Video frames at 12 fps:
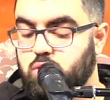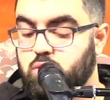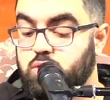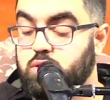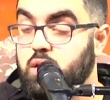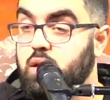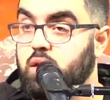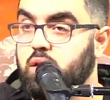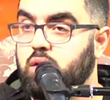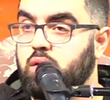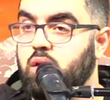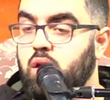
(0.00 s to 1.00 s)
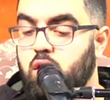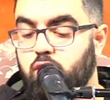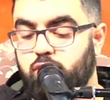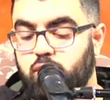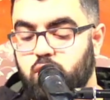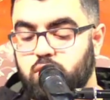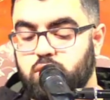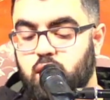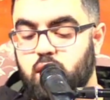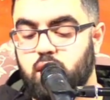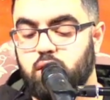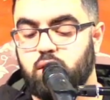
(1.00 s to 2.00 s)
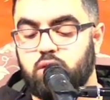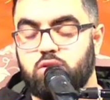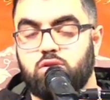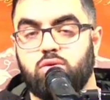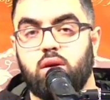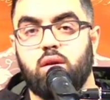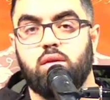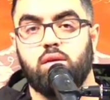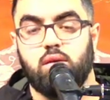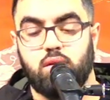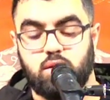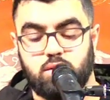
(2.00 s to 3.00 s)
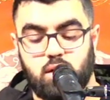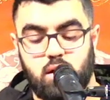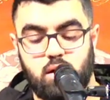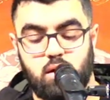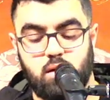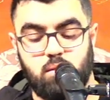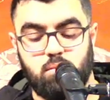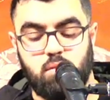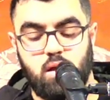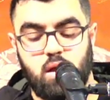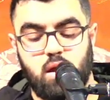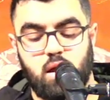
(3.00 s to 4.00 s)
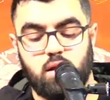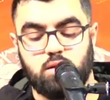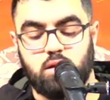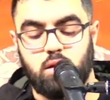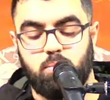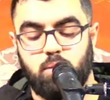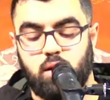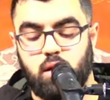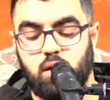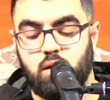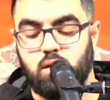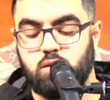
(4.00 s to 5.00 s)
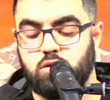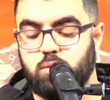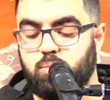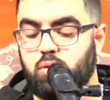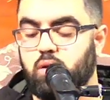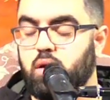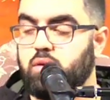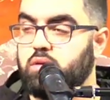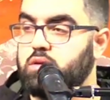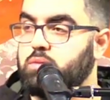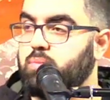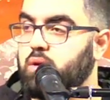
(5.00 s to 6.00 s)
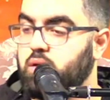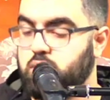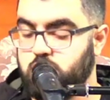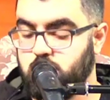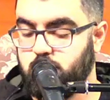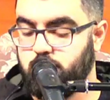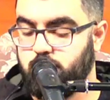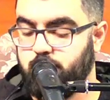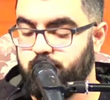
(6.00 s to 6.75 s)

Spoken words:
Hussein feels Haydar's strength in his arm as he began to pull out the spear tip,